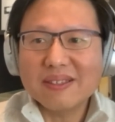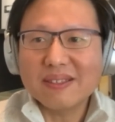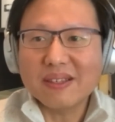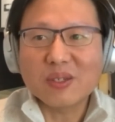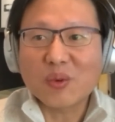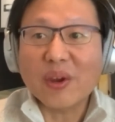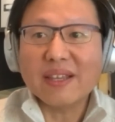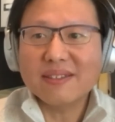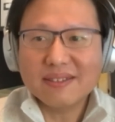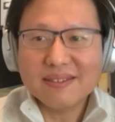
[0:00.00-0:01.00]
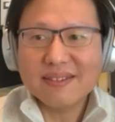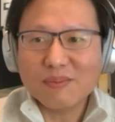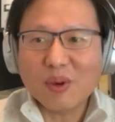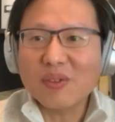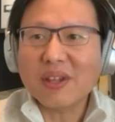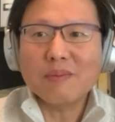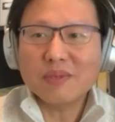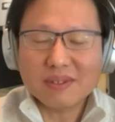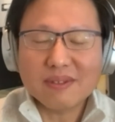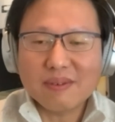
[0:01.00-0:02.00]
it's great both
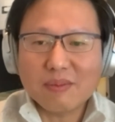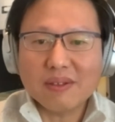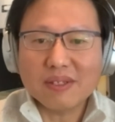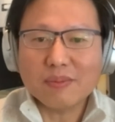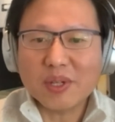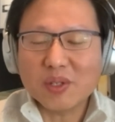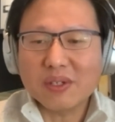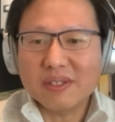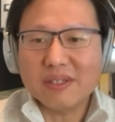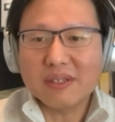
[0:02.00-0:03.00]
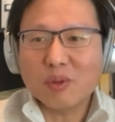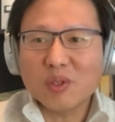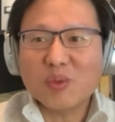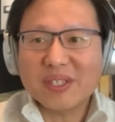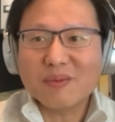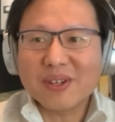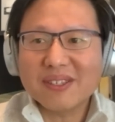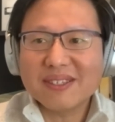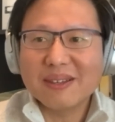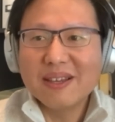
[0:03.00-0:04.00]
times, especially the most recent
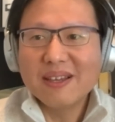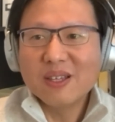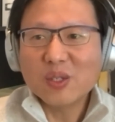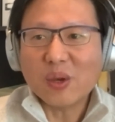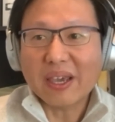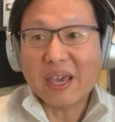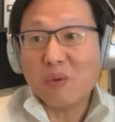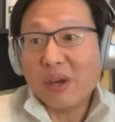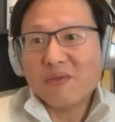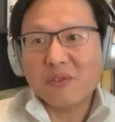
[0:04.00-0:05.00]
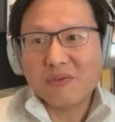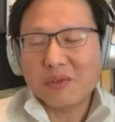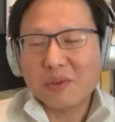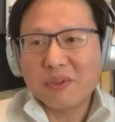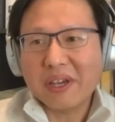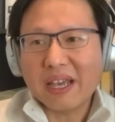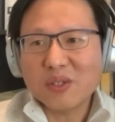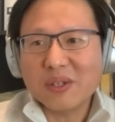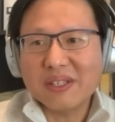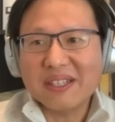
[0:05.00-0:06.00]
ones. So I can't wait to play
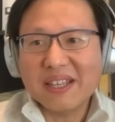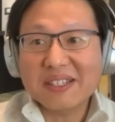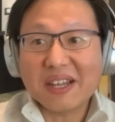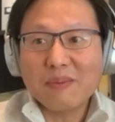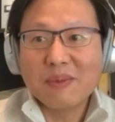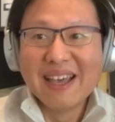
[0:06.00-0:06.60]
actually the next time.